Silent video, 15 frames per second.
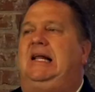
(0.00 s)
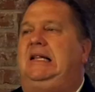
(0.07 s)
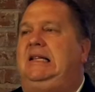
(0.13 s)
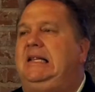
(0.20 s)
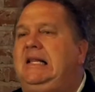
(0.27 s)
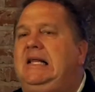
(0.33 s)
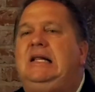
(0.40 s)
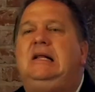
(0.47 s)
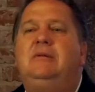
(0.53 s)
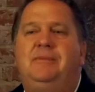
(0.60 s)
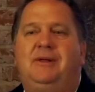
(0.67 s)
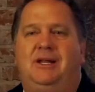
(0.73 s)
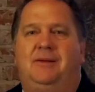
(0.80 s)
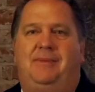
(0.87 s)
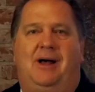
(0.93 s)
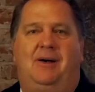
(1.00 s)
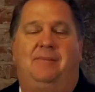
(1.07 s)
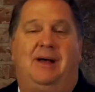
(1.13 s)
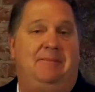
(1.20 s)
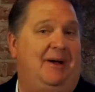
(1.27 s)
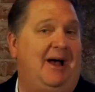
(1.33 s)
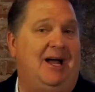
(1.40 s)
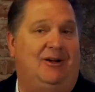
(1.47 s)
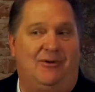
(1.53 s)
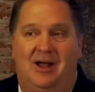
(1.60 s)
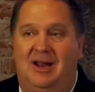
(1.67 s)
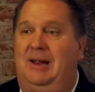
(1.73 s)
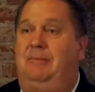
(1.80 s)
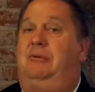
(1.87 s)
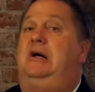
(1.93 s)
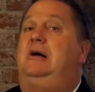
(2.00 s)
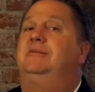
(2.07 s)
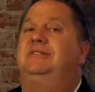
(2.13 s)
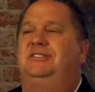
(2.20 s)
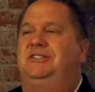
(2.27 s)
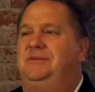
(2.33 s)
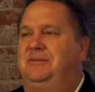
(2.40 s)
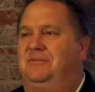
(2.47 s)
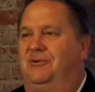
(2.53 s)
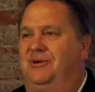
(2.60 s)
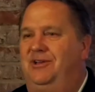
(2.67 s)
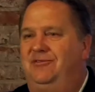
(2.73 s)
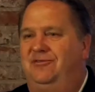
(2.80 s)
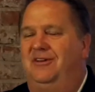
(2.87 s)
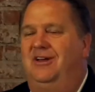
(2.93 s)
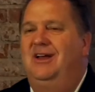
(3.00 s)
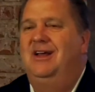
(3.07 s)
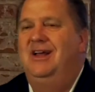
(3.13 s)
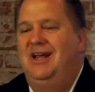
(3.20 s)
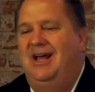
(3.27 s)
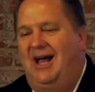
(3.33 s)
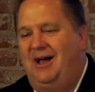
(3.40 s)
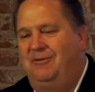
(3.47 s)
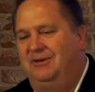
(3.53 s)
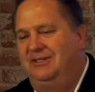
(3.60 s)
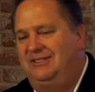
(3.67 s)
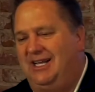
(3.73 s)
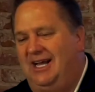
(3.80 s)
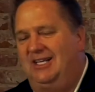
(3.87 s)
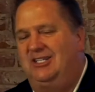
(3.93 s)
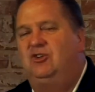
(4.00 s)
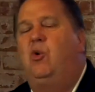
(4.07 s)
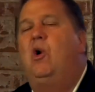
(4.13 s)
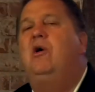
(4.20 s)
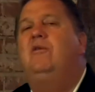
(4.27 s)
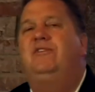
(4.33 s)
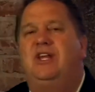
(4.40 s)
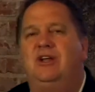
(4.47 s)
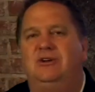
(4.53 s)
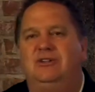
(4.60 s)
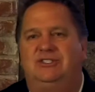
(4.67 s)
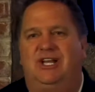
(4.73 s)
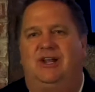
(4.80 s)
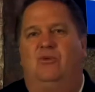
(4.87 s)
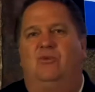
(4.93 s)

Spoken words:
a little bit about my background. I promise to be brief. I was 12 years at